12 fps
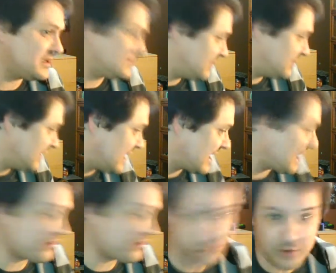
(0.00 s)
but I
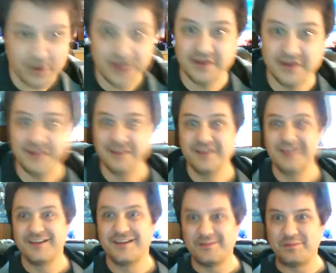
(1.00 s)
got the one
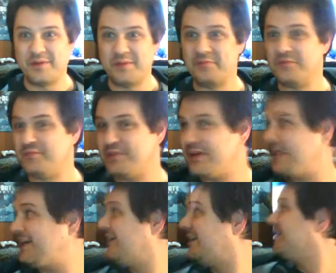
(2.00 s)
Bumblebee